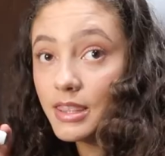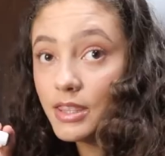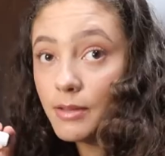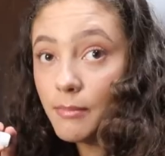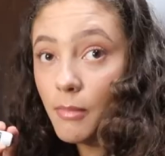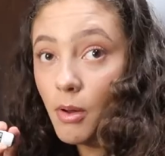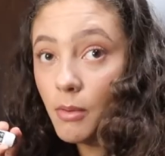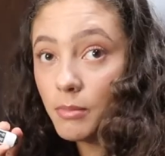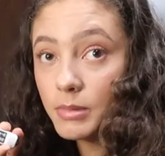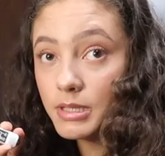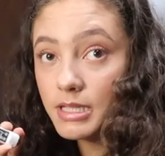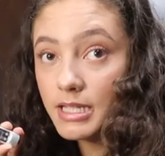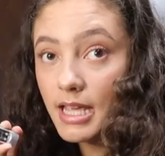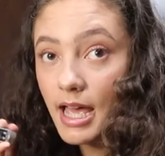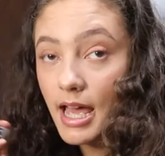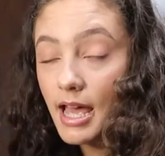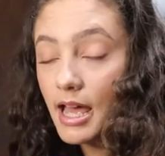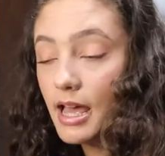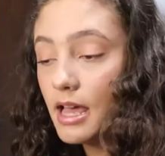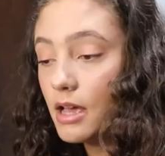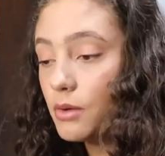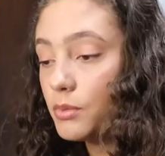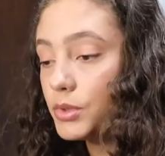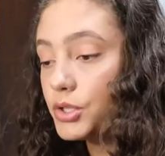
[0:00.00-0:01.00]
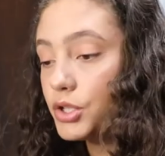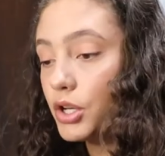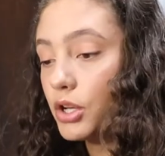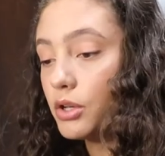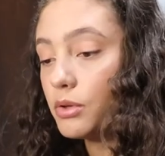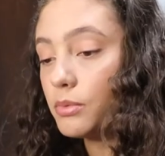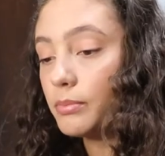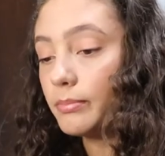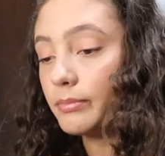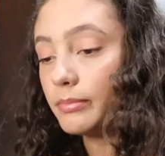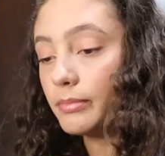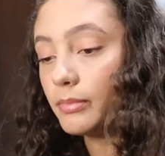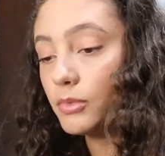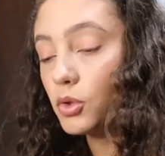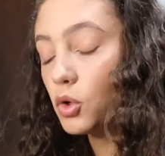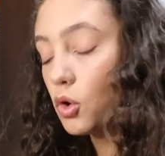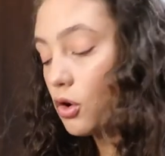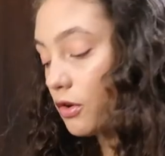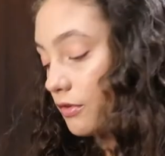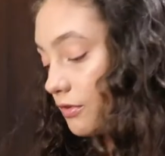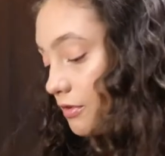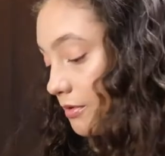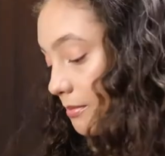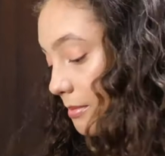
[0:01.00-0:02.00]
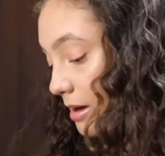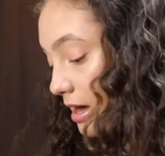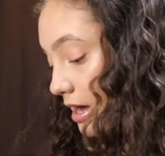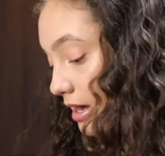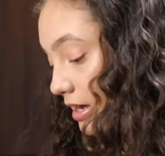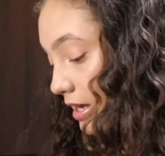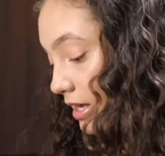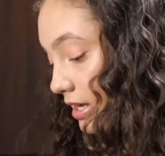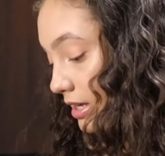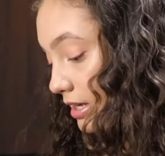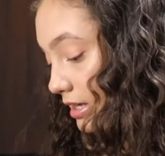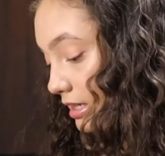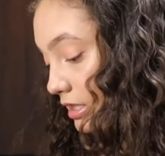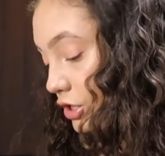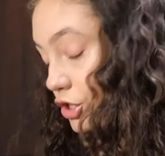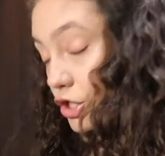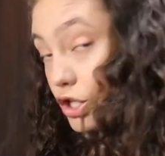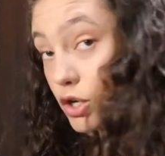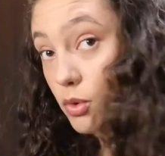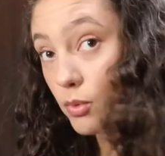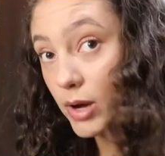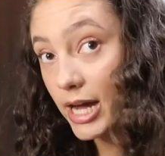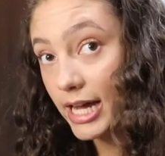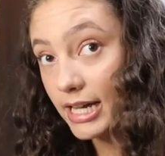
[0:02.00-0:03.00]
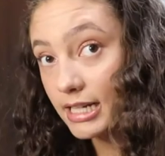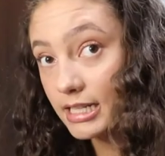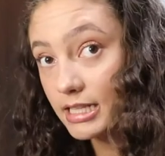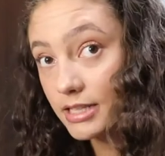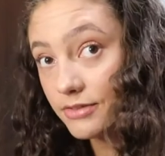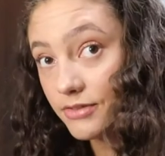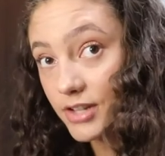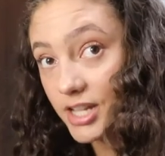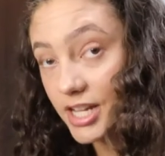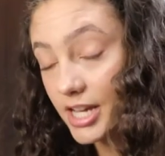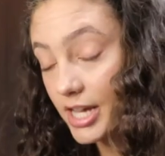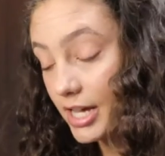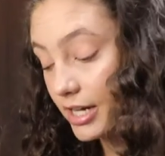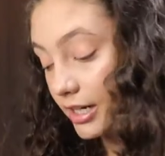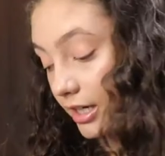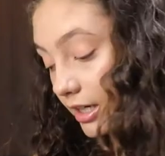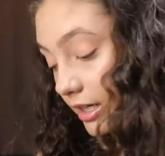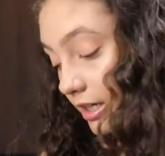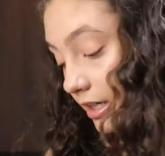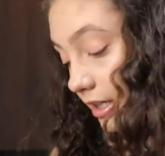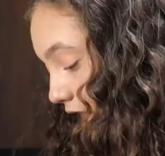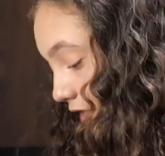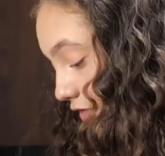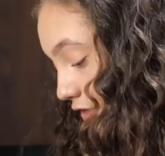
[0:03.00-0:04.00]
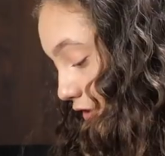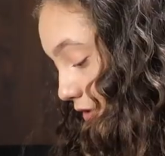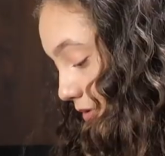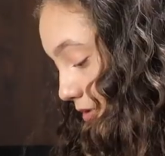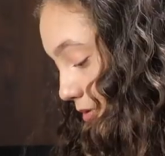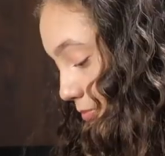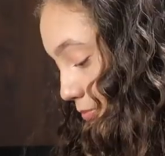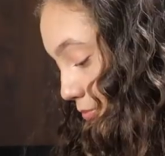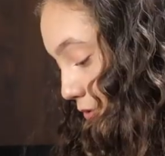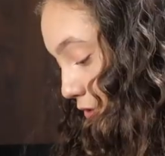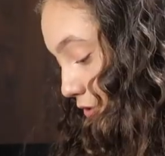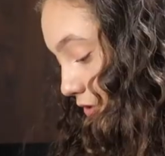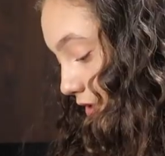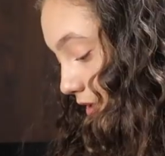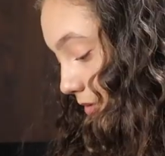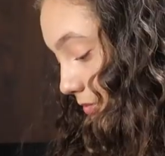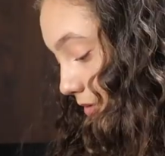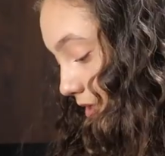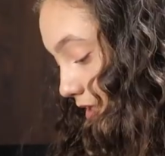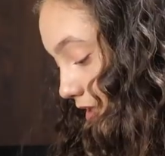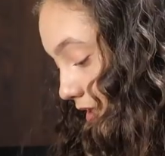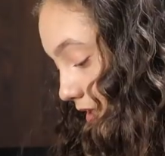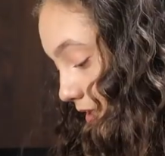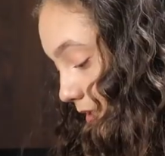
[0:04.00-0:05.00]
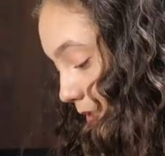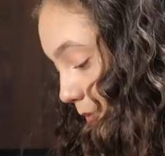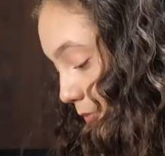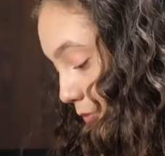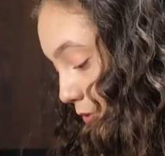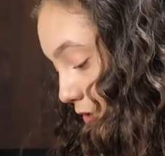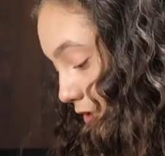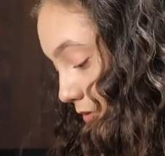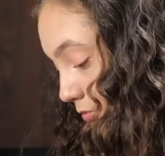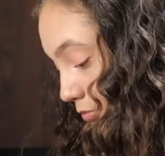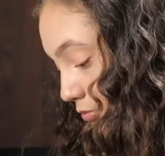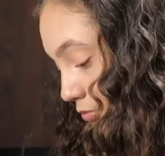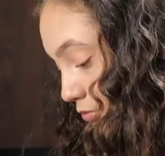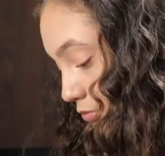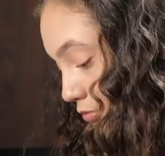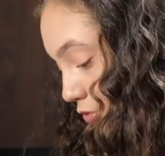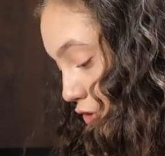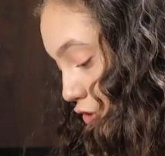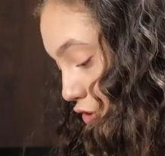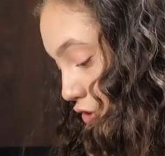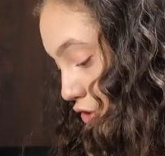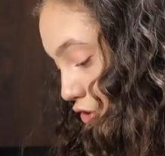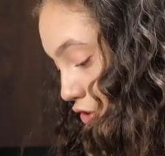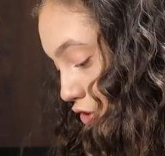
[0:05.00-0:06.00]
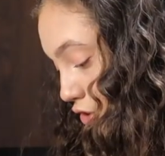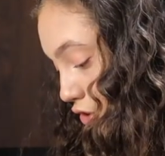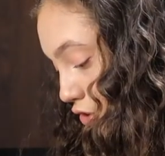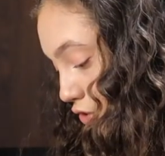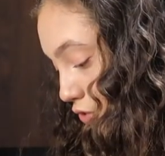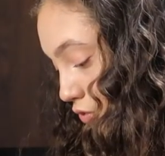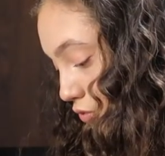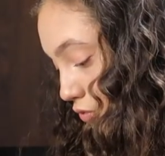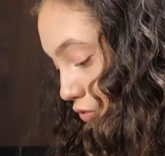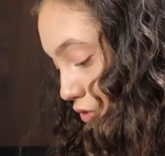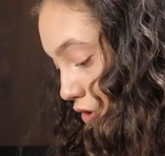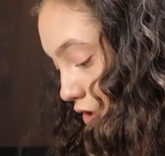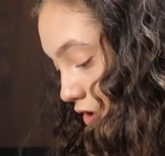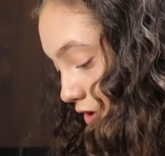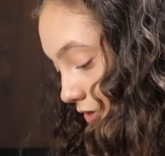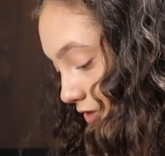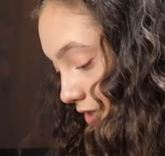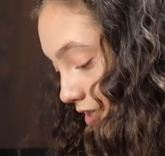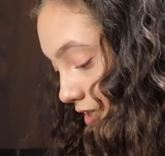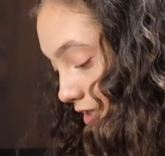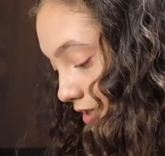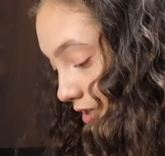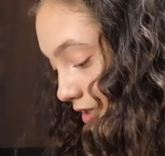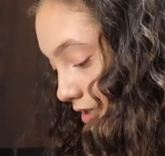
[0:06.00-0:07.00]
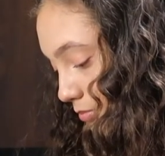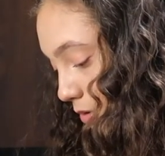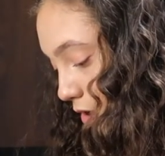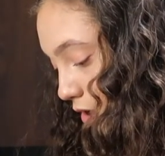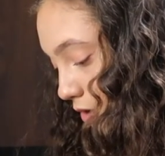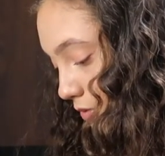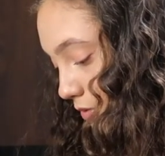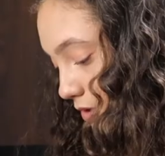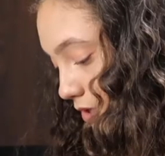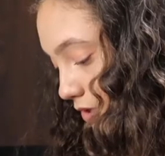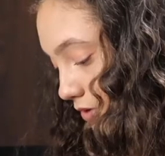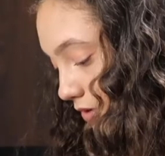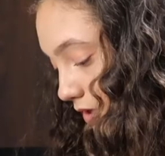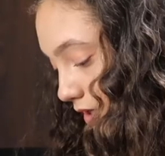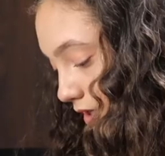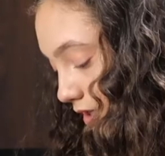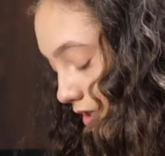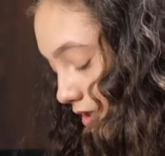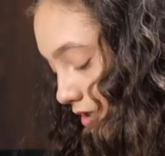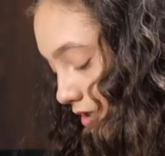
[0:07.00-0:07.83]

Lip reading: thermometer, which I got from my sugar wax video. I thought it was broken because Prim chewed on the part where you like,